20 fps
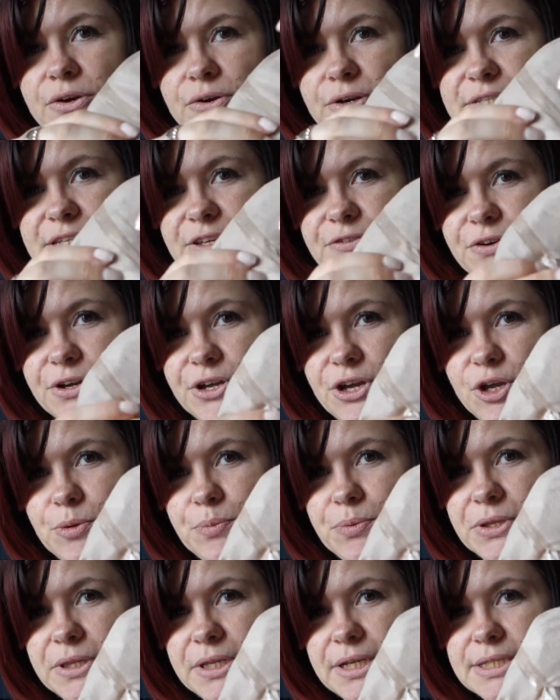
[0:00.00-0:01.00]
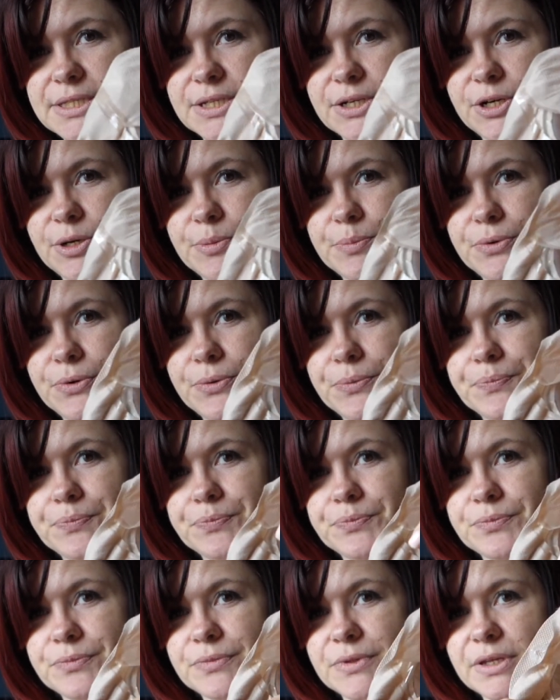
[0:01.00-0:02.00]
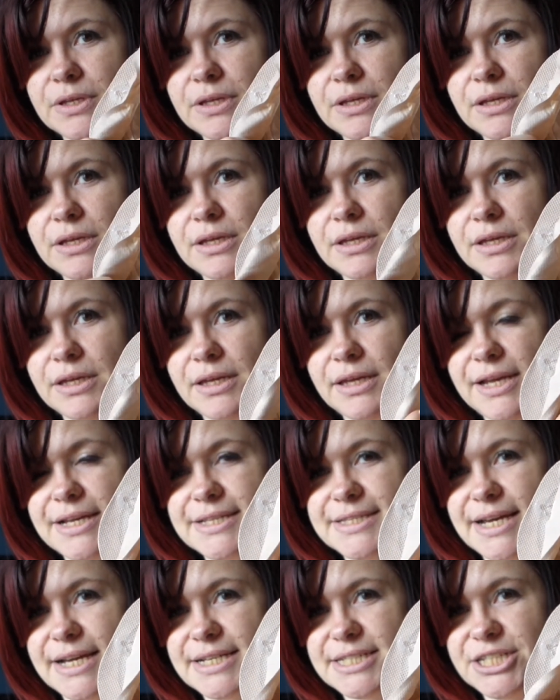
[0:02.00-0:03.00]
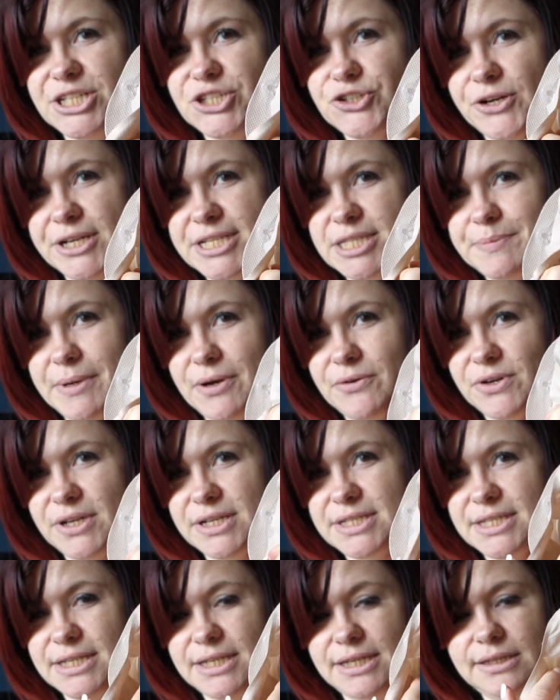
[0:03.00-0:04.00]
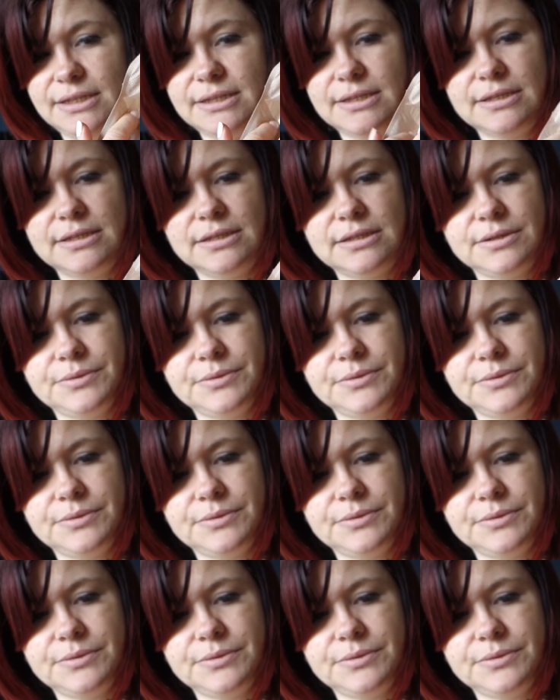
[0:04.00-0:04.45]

As if I open this up, it's actually transparent underneath.